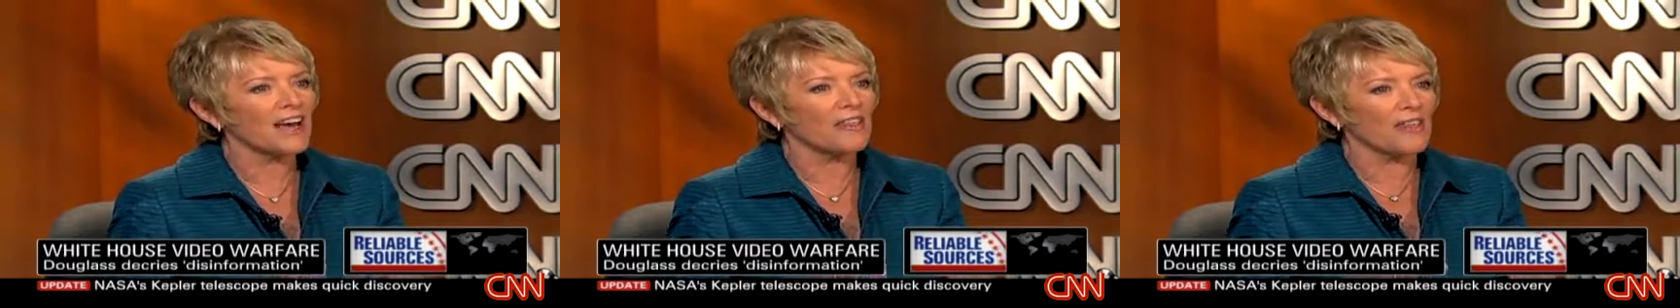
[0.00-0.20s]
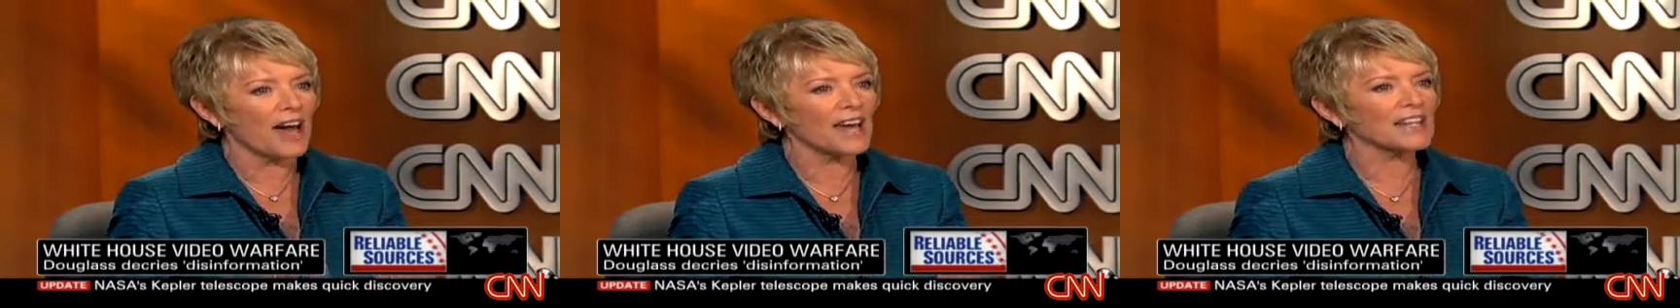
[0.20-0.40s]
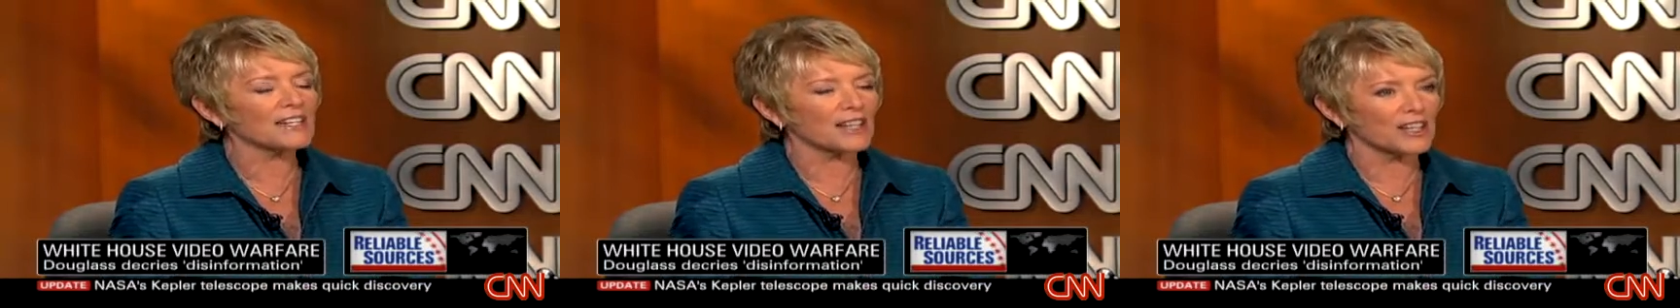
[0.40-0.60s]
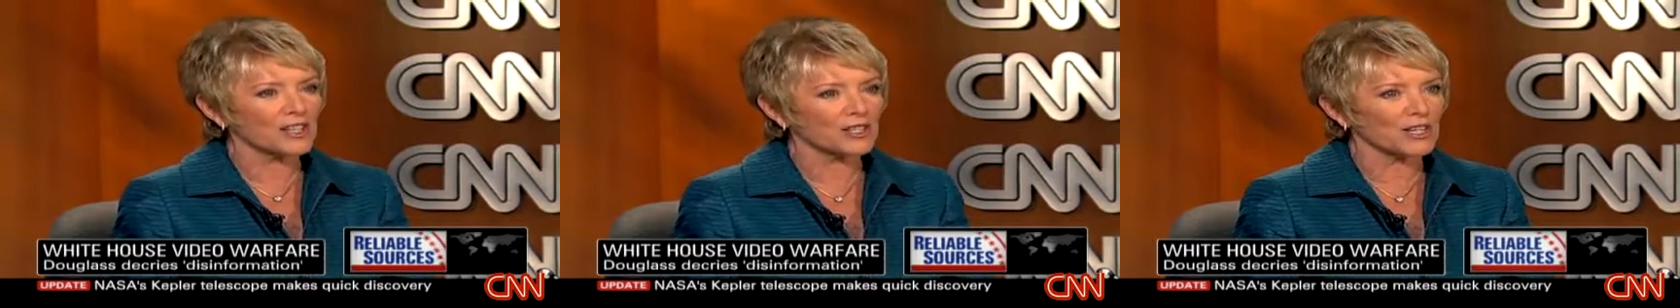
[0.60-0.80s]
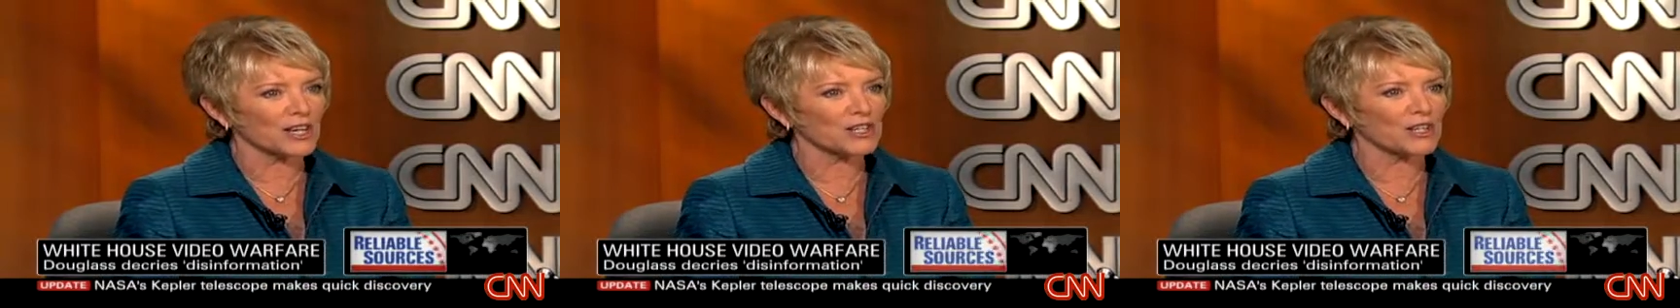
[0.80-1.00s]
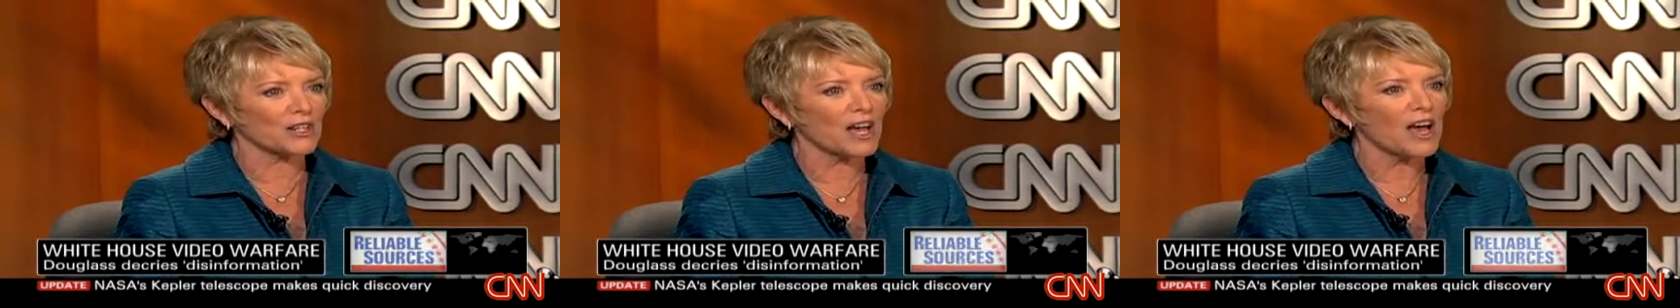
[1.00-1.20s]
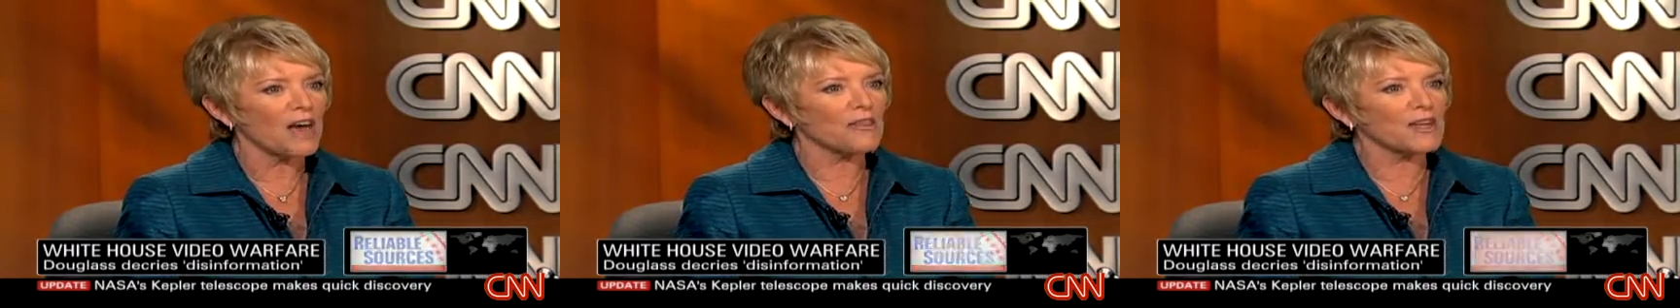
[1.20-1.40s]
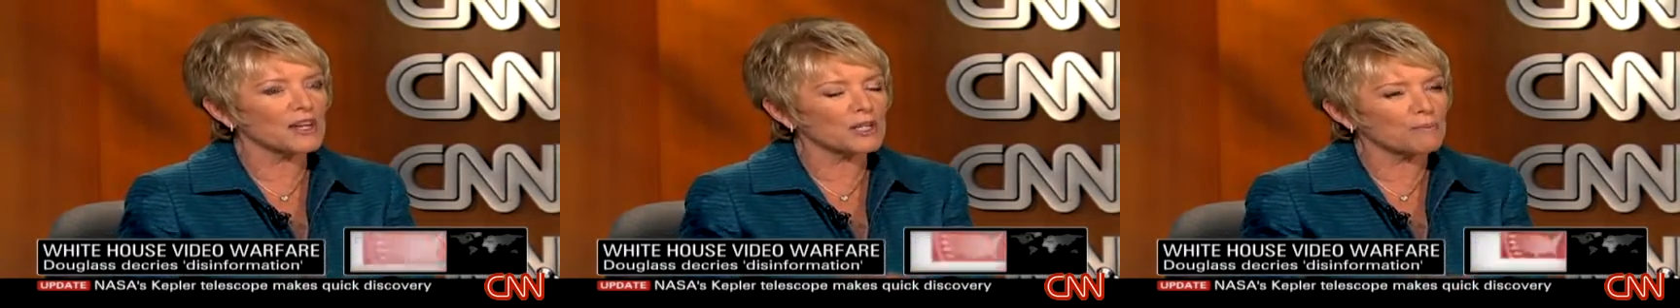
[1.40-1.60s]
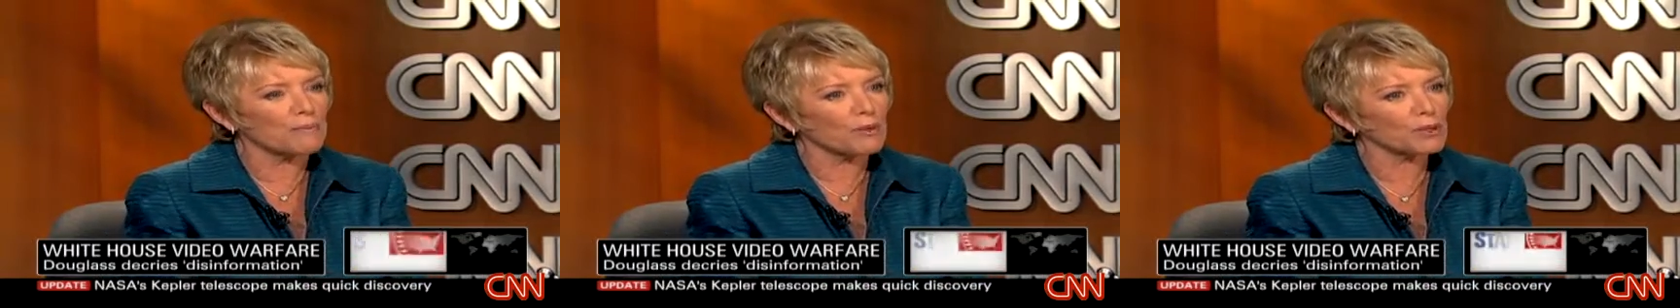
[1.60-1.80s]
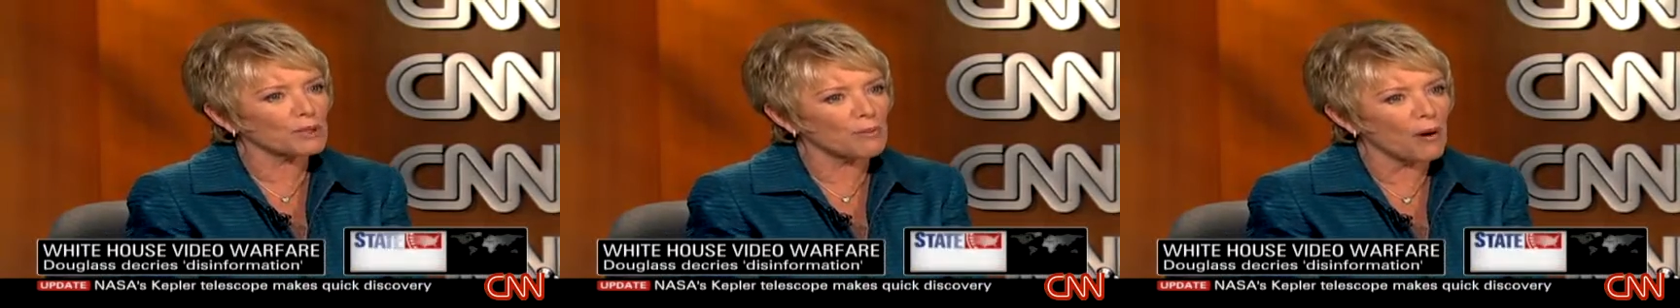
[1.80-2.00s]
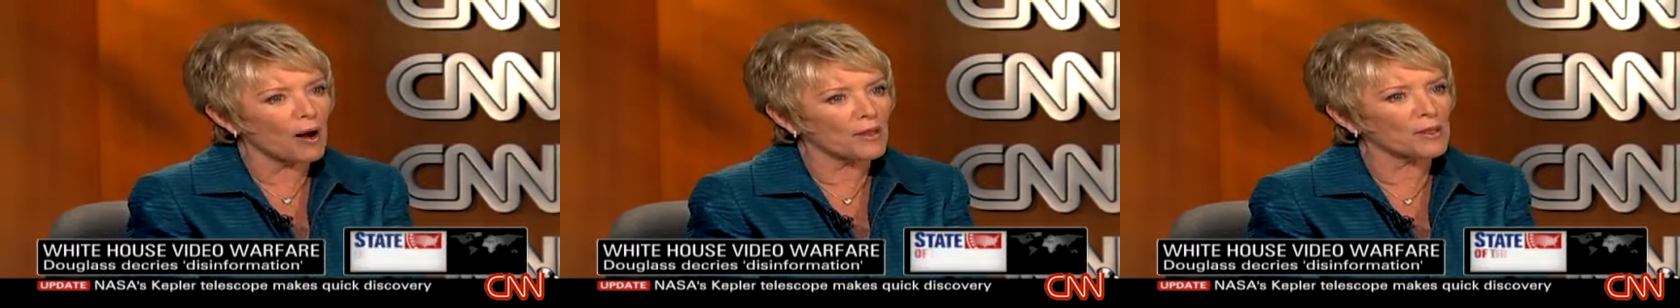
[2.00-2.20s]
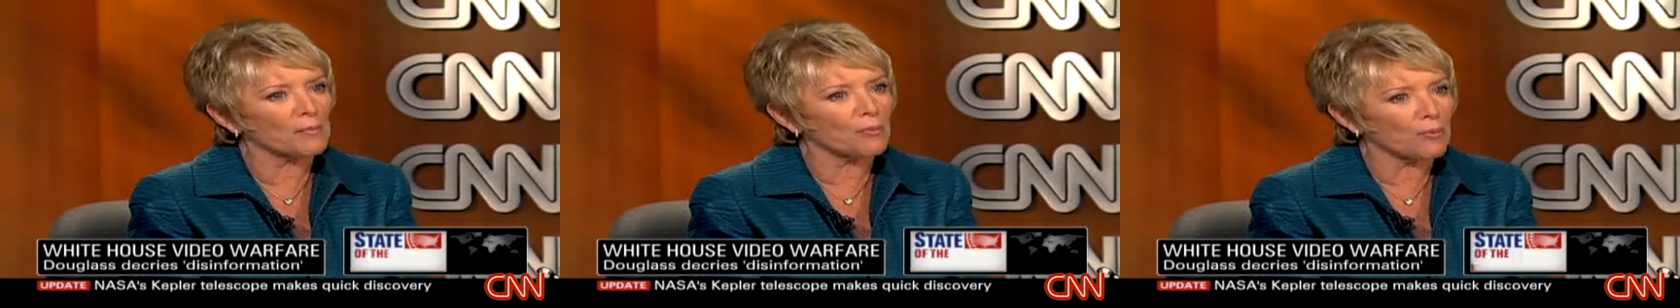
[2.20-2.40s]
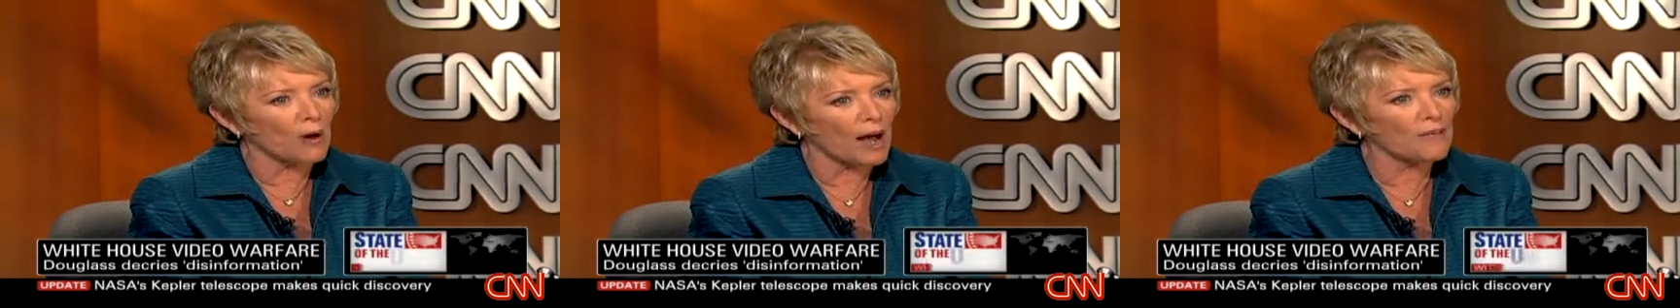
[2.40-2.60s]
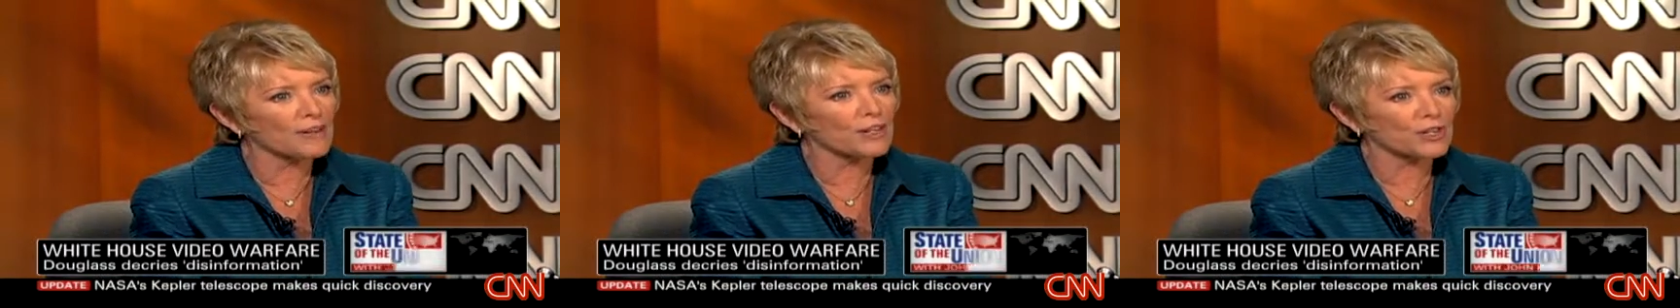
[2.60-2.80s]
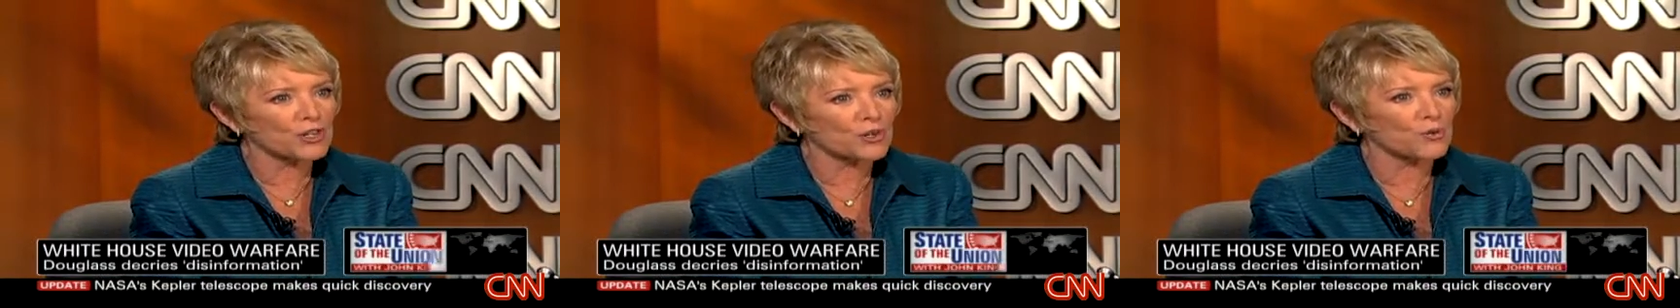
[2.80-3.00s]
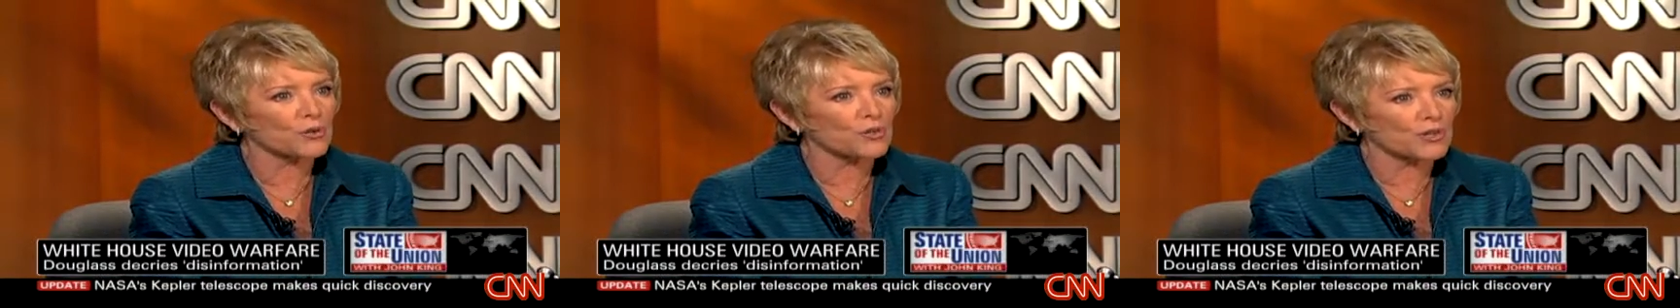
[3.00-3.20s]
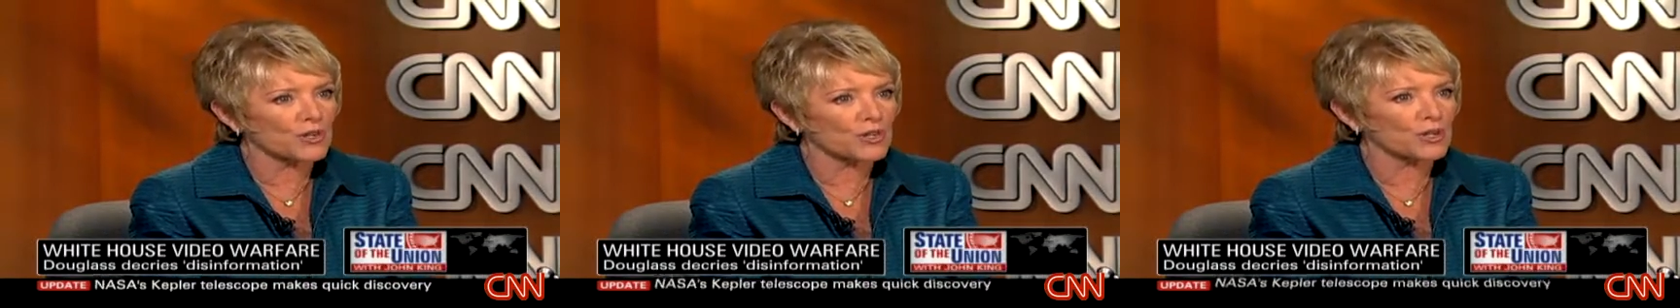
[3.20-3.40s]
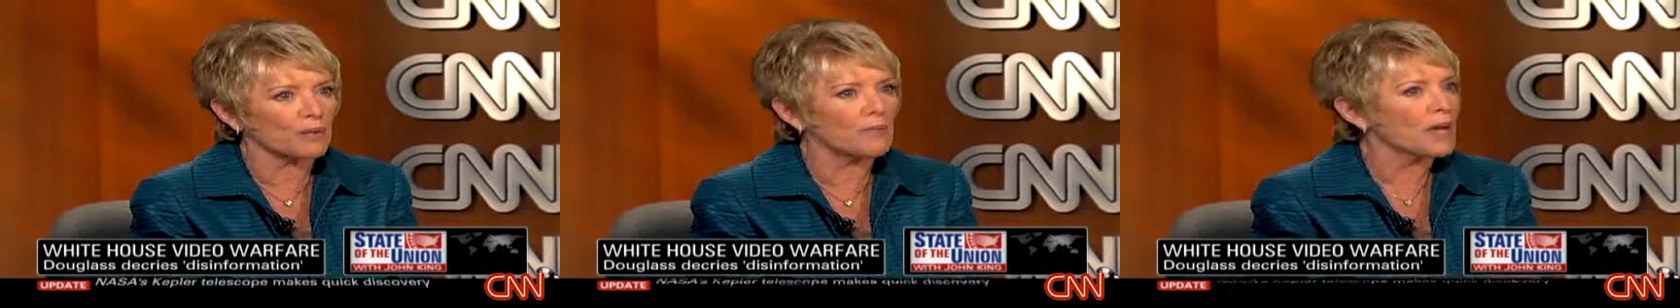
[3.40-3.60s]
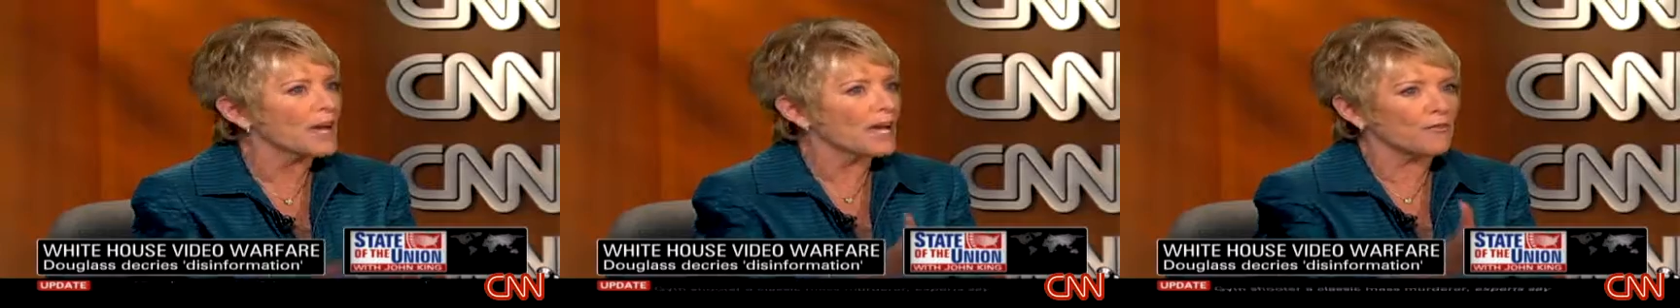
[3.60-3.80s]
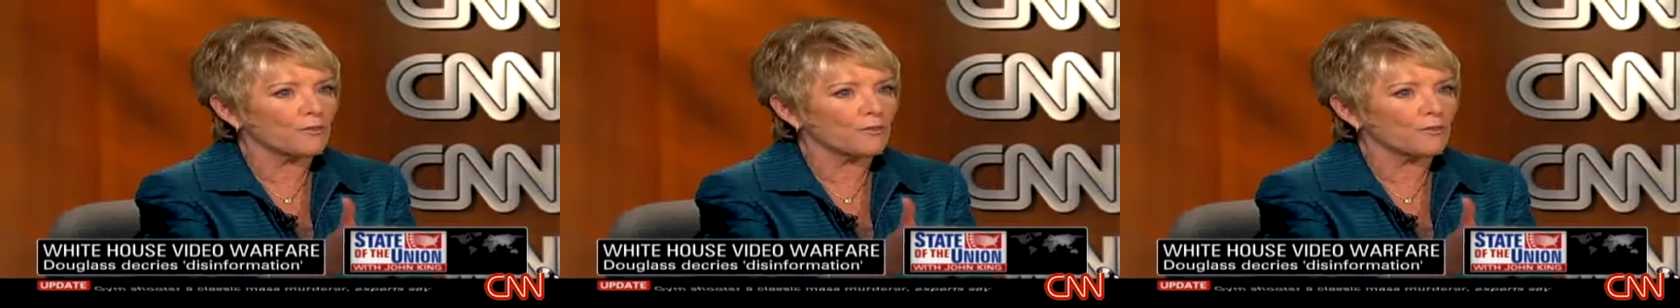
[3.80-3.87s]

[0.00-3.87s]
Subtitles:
That is legislation that is built upon the private insurance system.